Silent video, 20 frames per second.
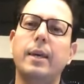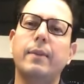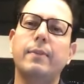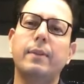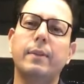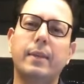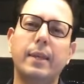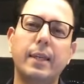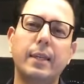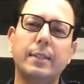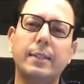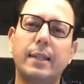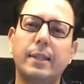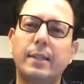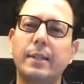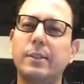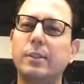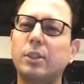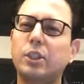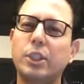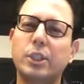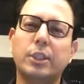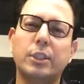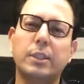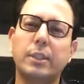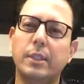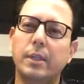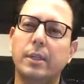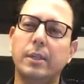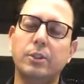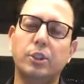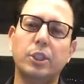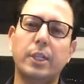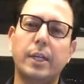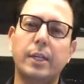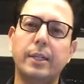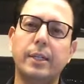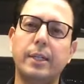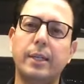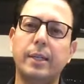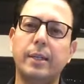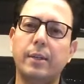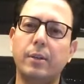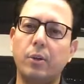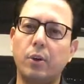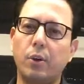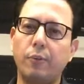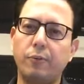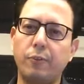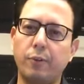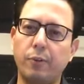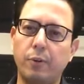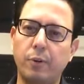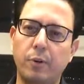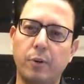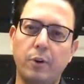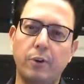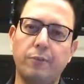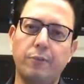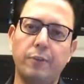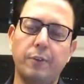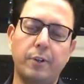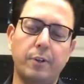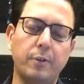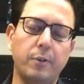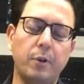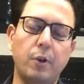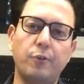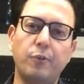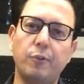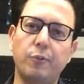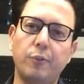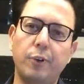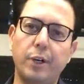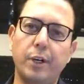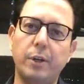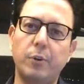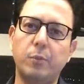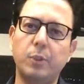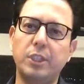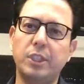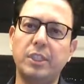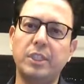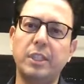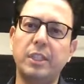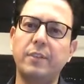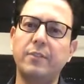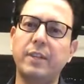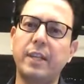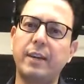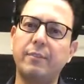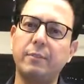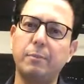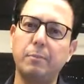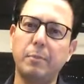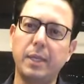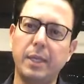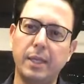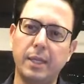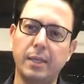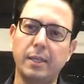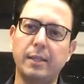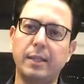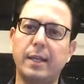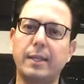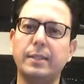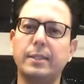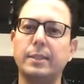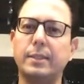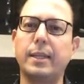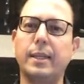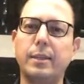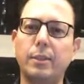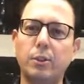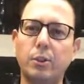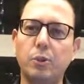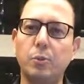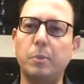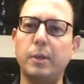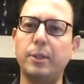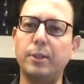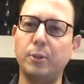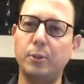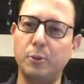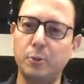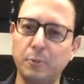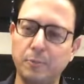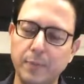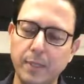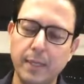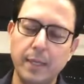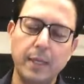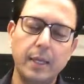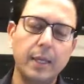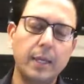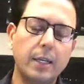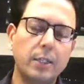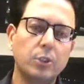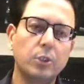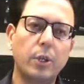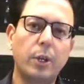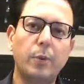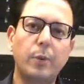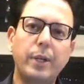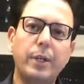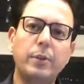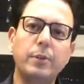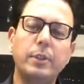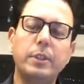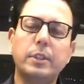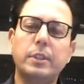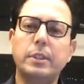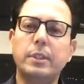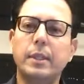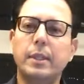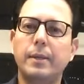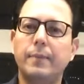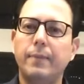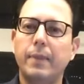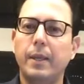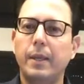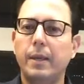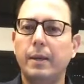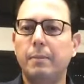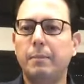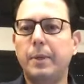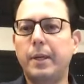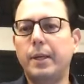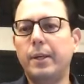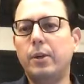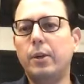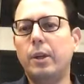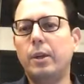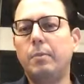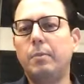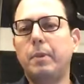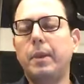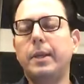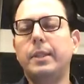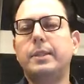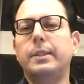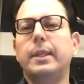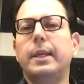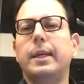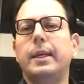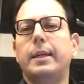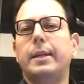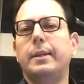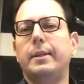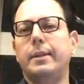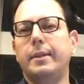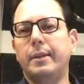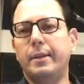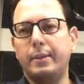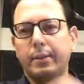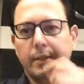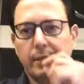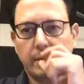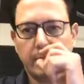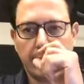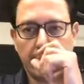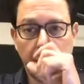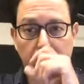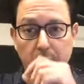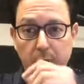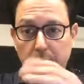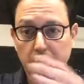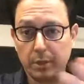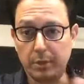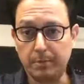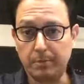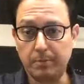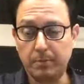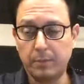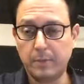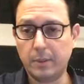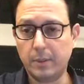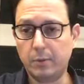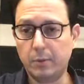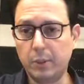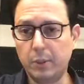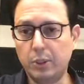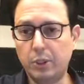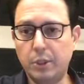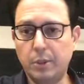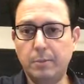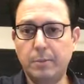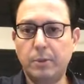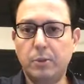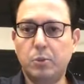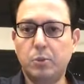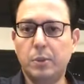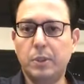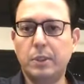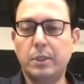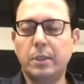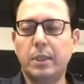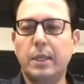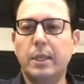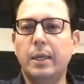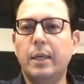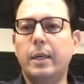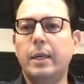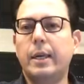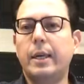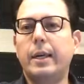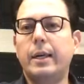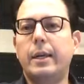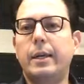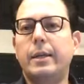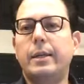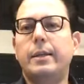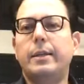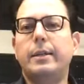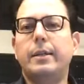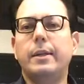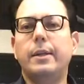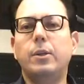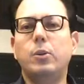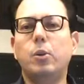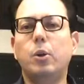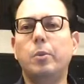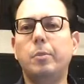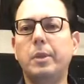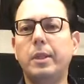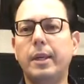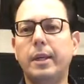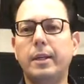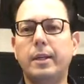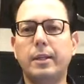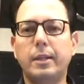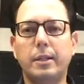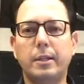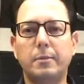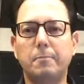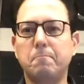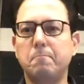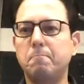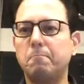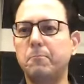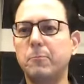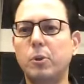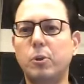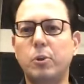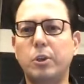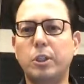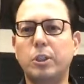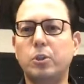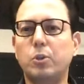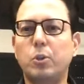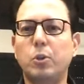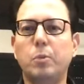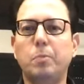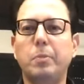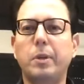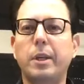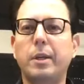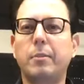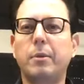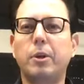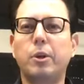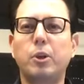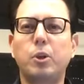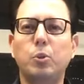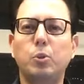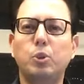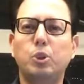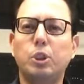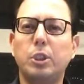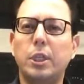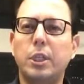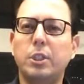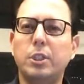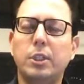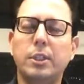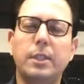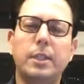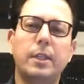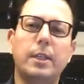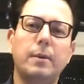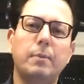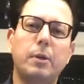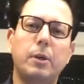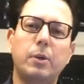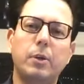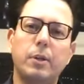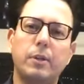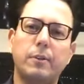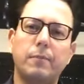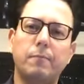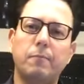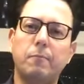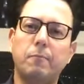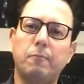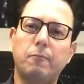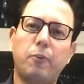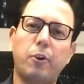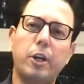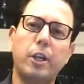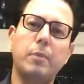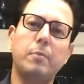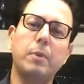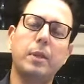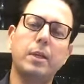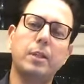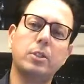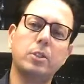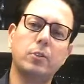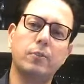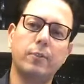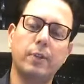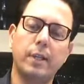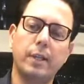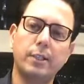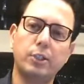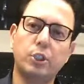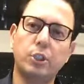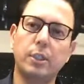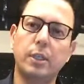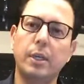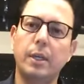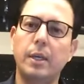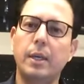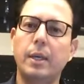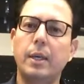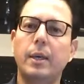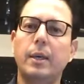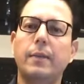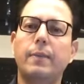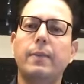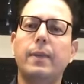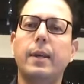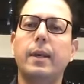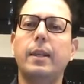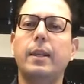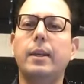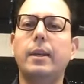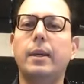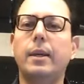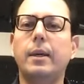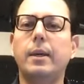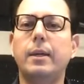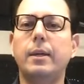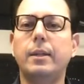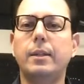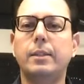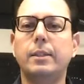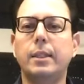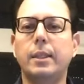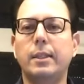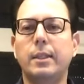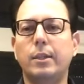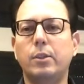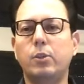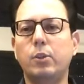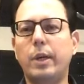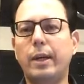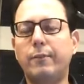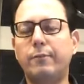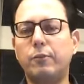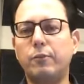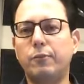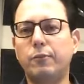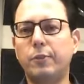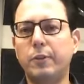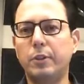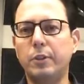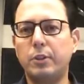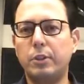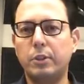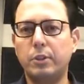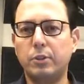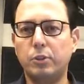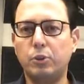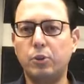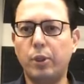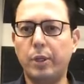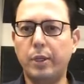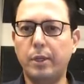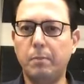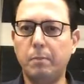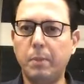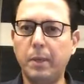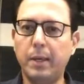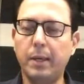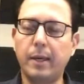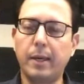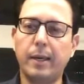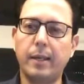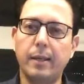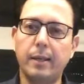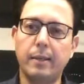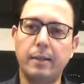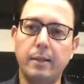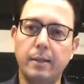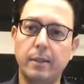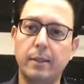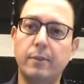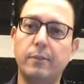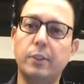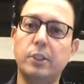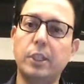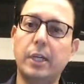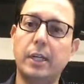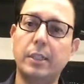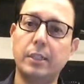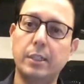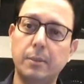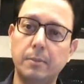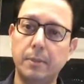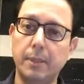the thing is that it's just a chanting of a, of a, of a word which doesn't even have a meaning that is assigned to you by the Guru. So I went to this uh, particular place and uh, this guy, he was, a, he was a German Swiss and he told me that, uh, you know, it's going to bring about a huge change. He did about uh, 40 minutes of a lecture. Then uh, he said that you have to first join and pay. And they were charging